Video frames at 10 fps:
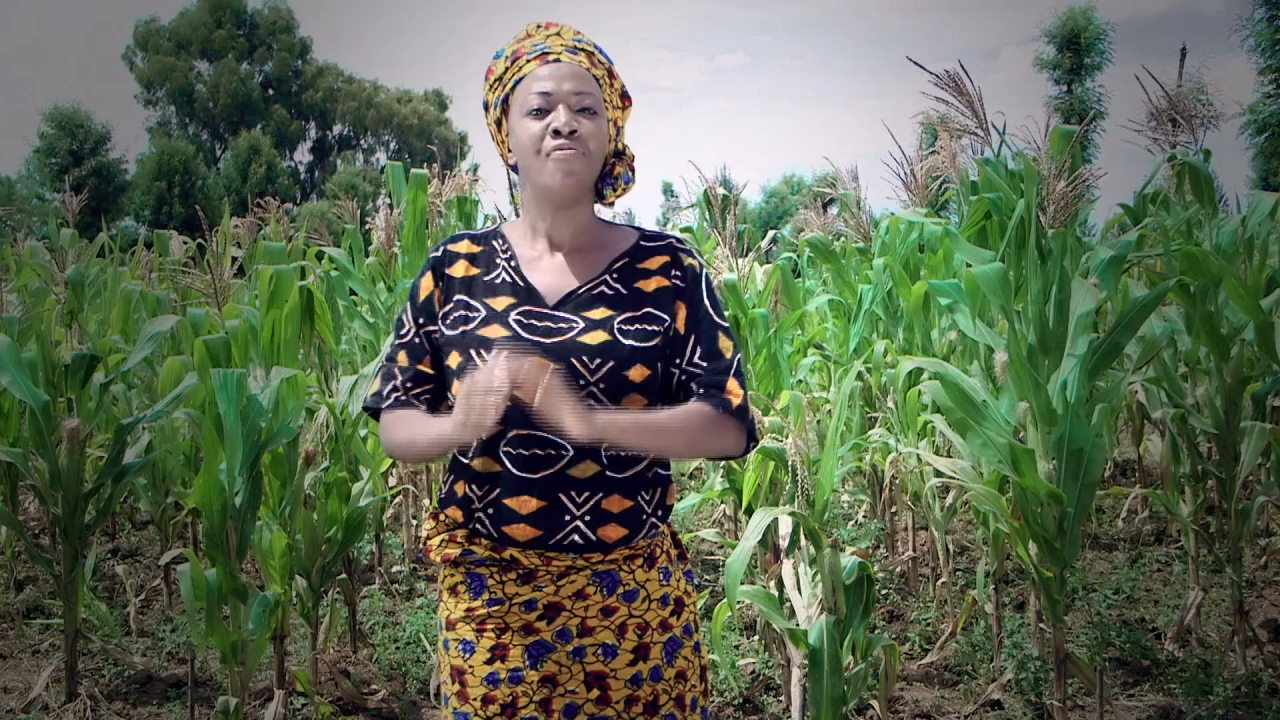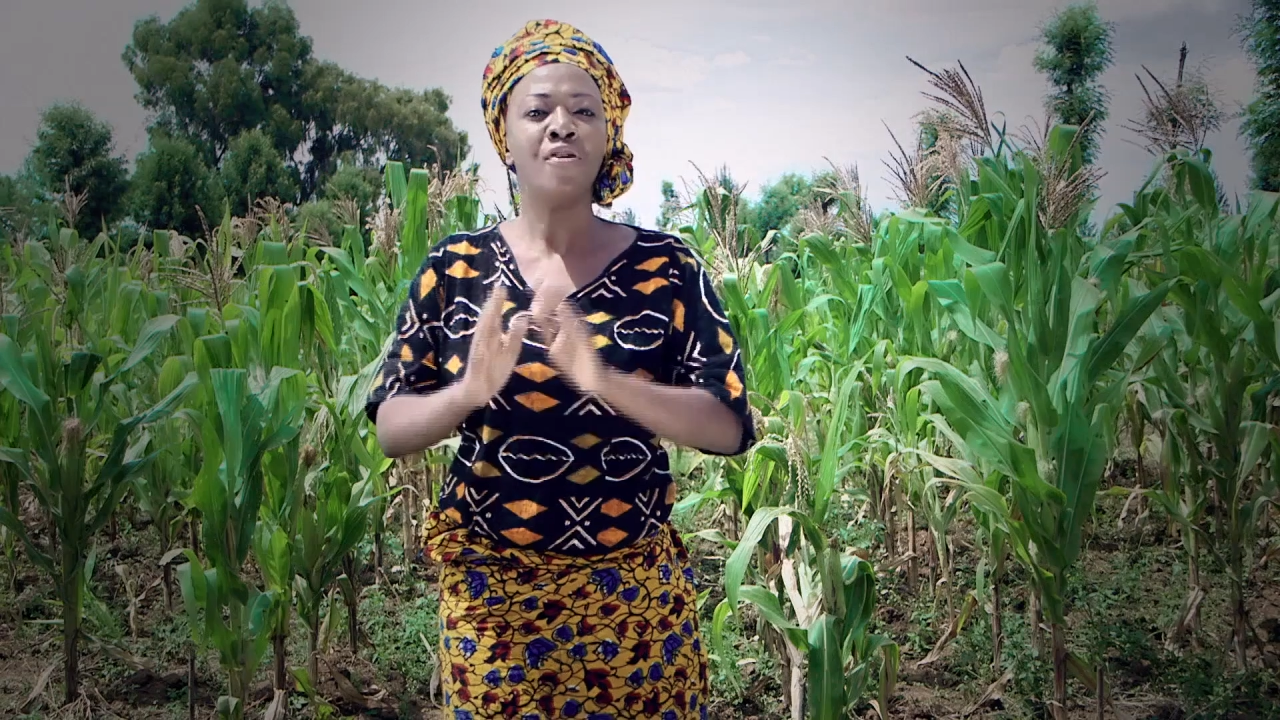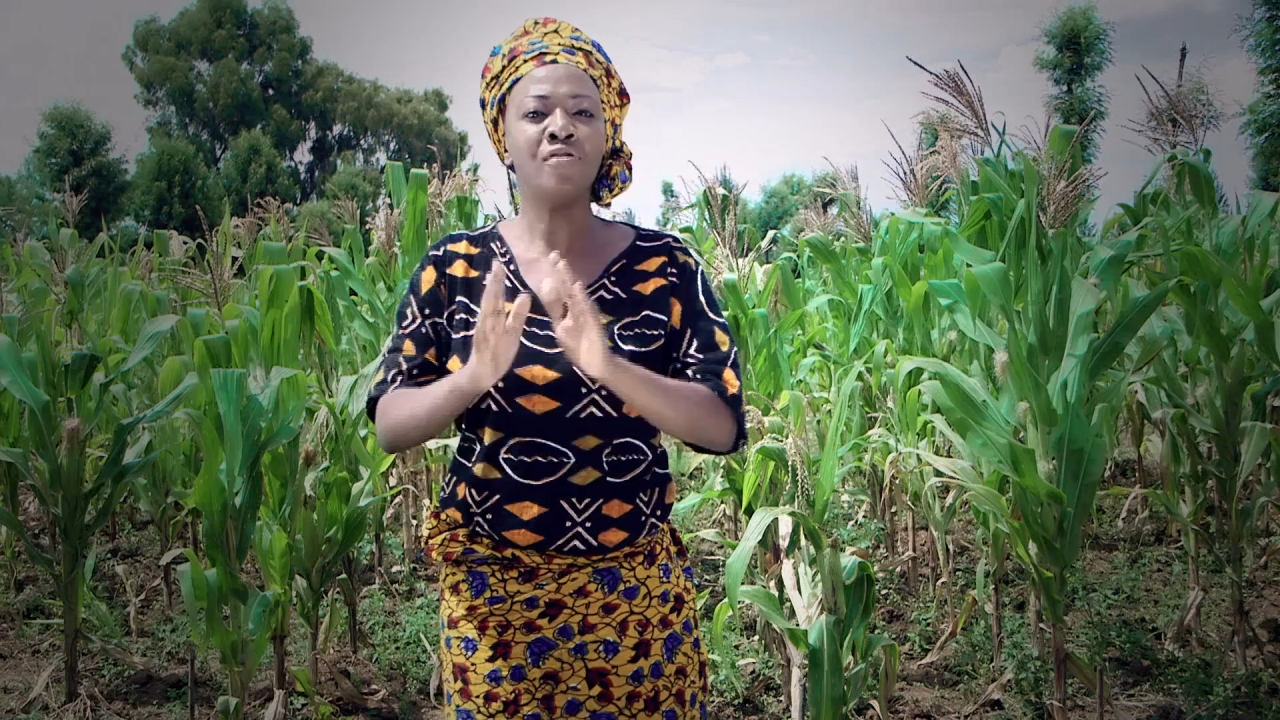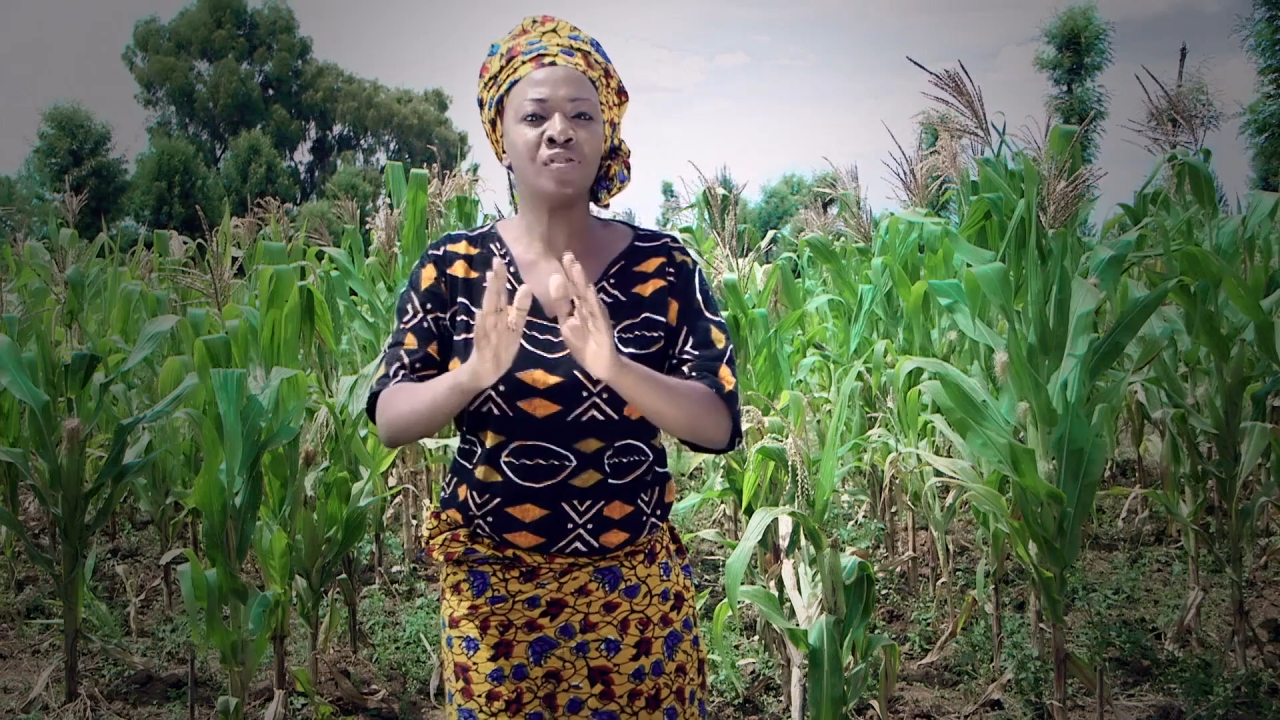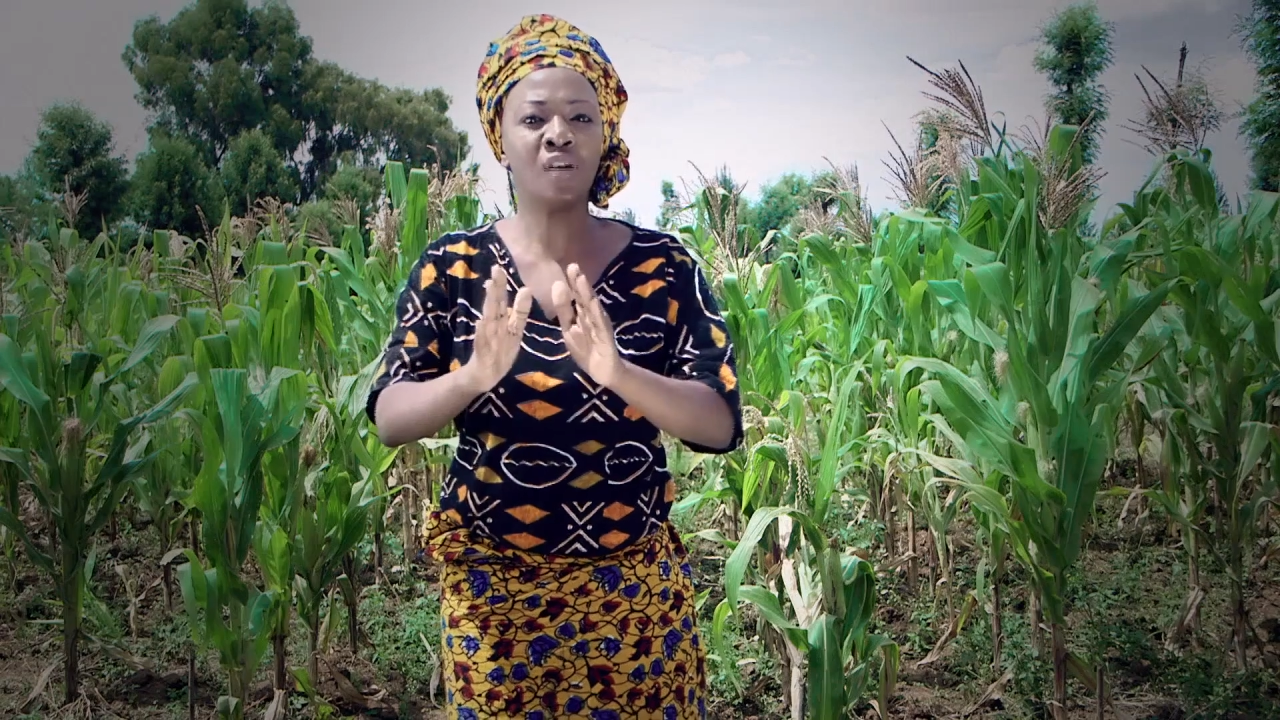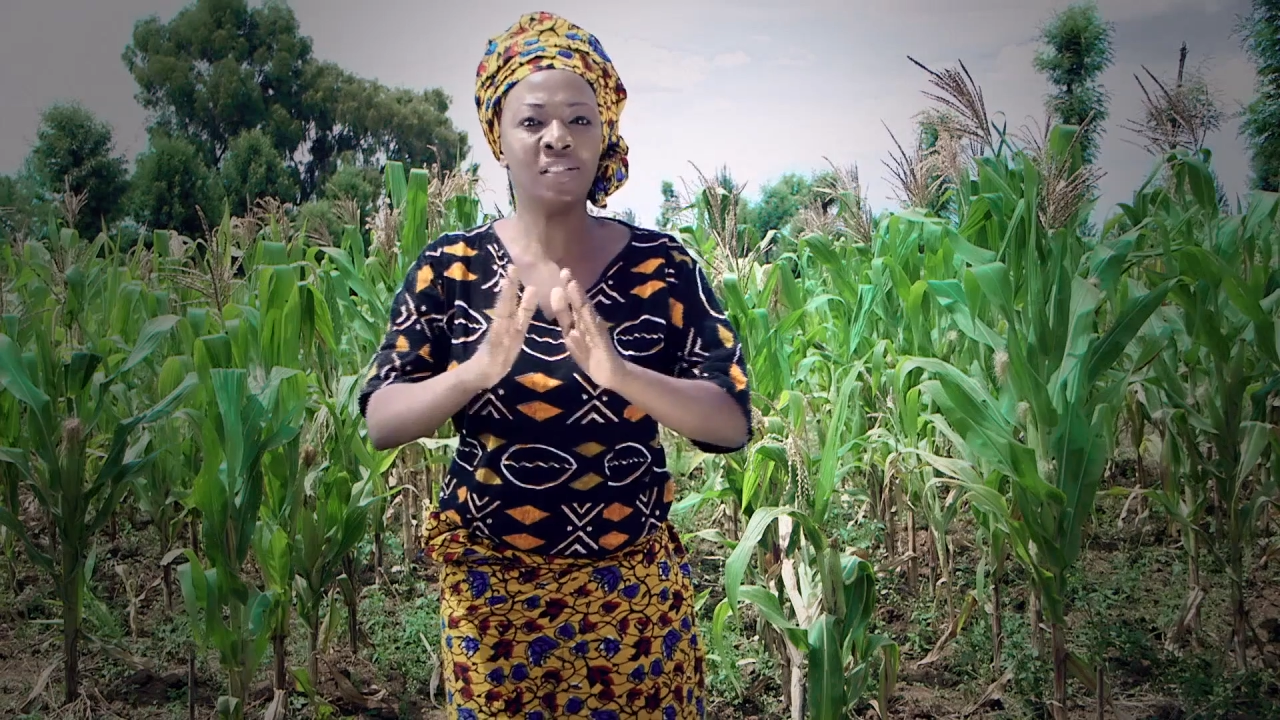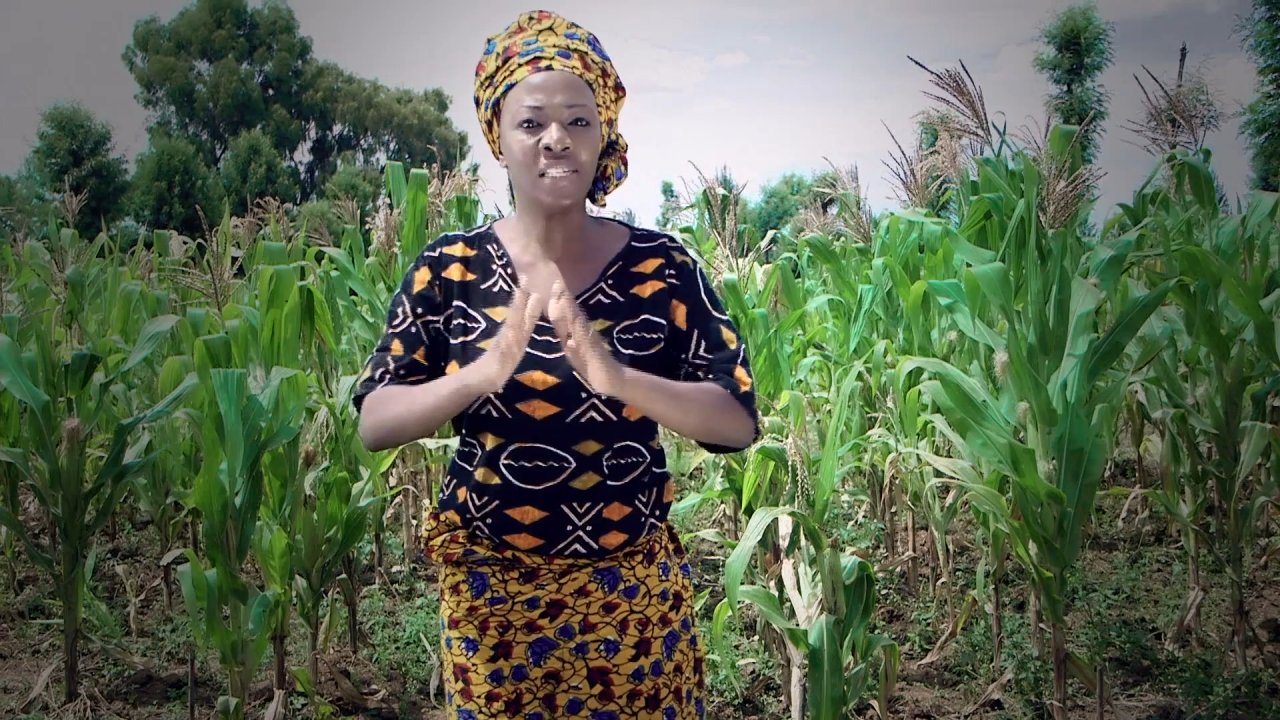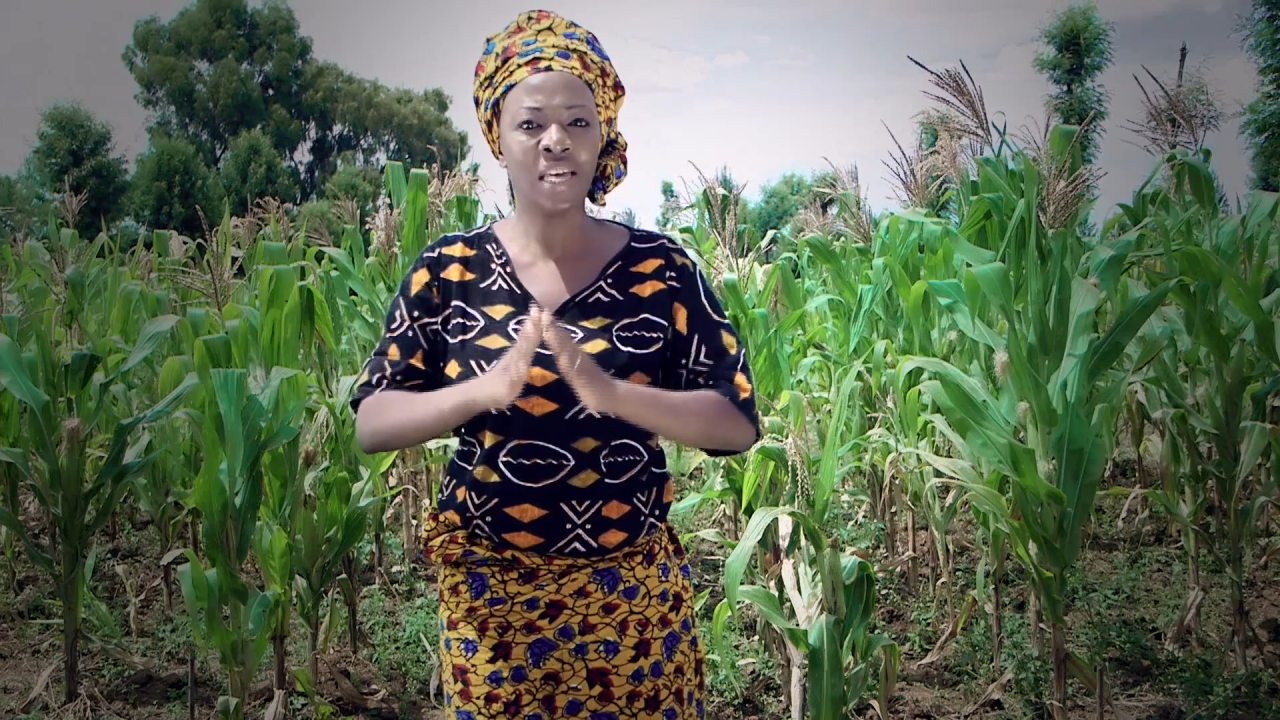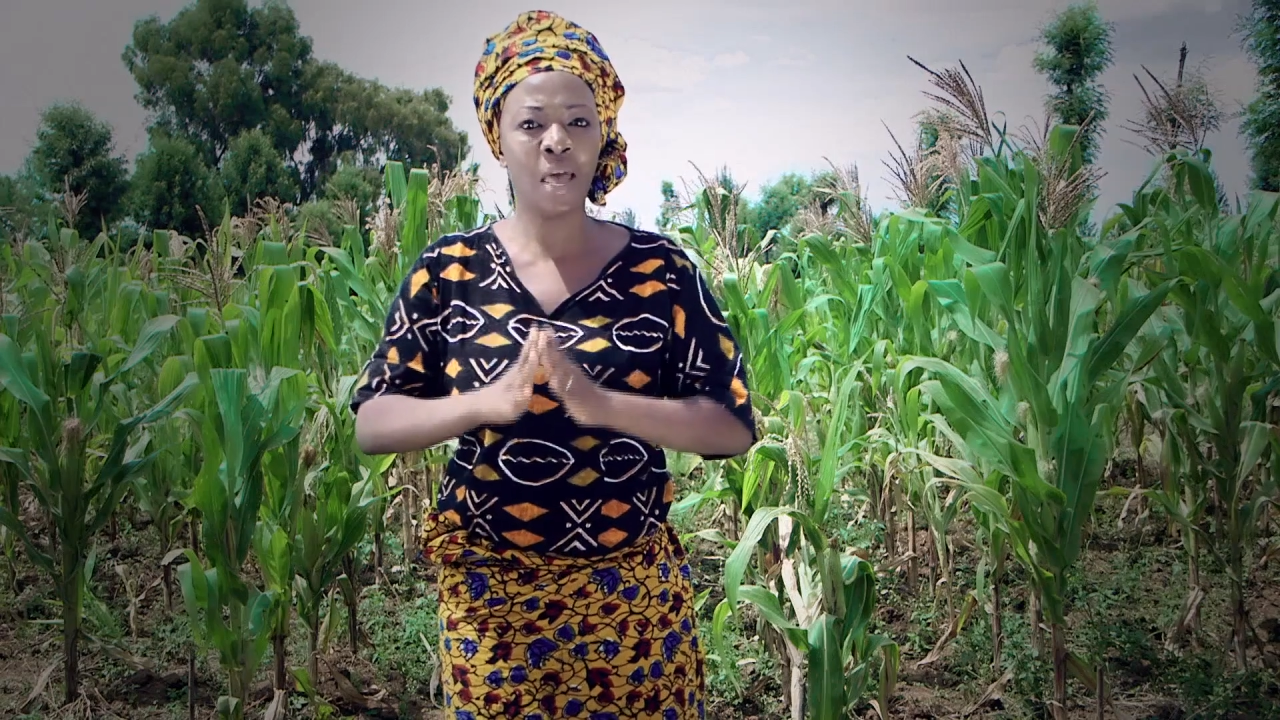The resulting